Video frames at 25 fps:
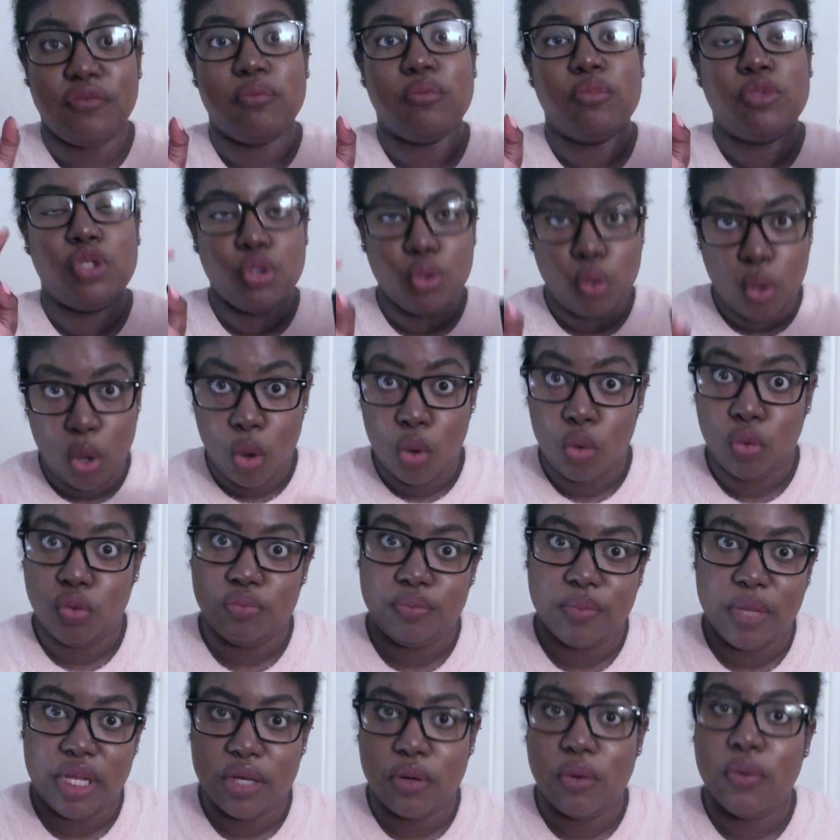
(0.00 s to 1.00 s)
to hold
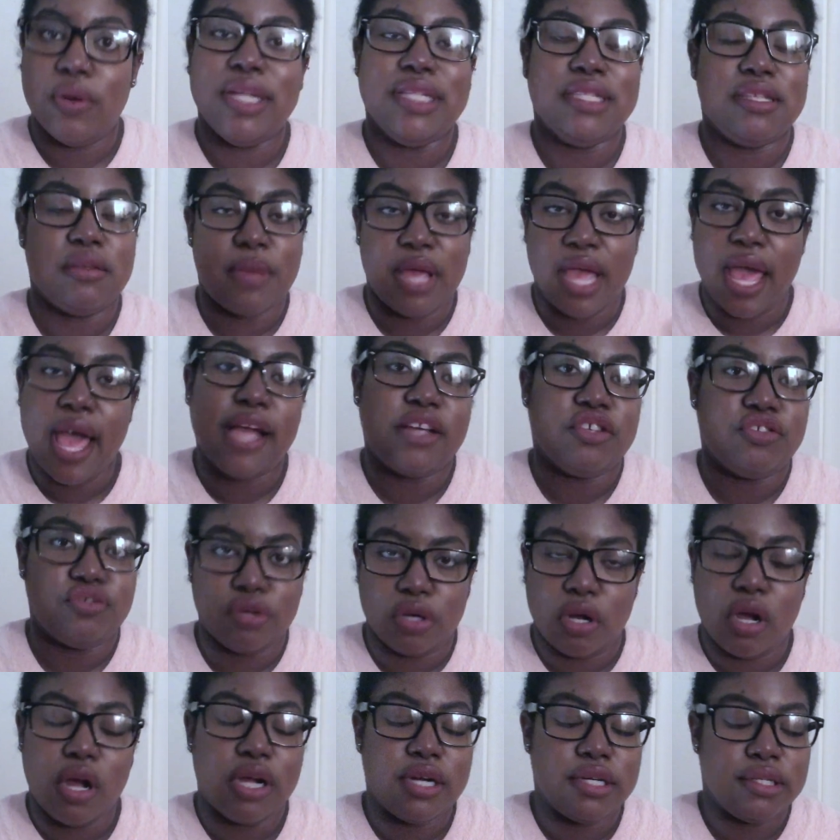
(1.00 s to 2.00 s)
my coins and my extra
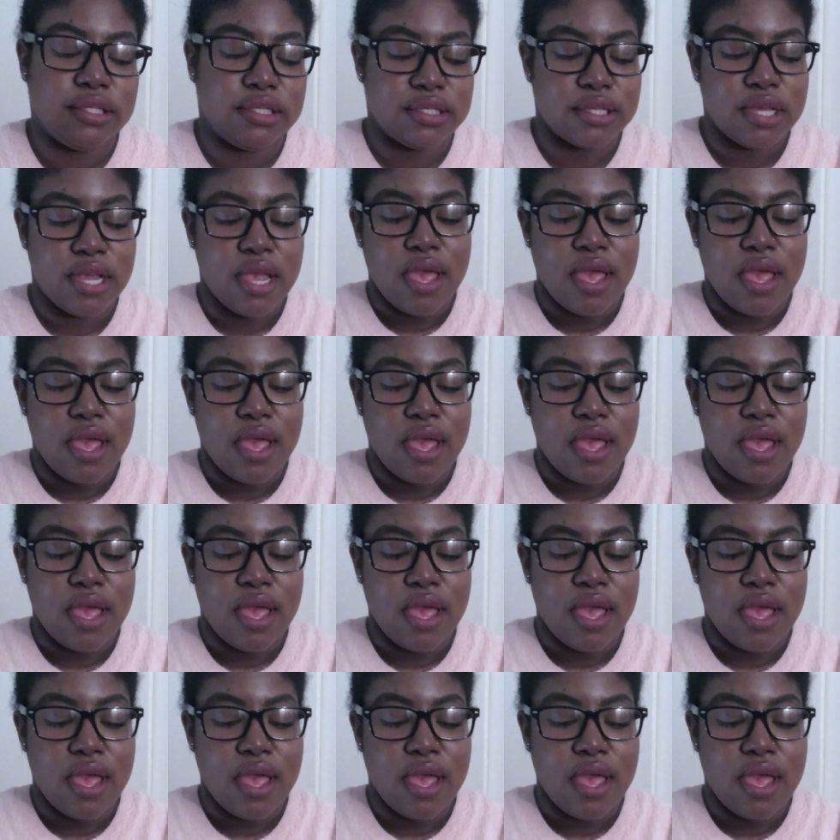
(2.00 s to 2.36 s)
cards.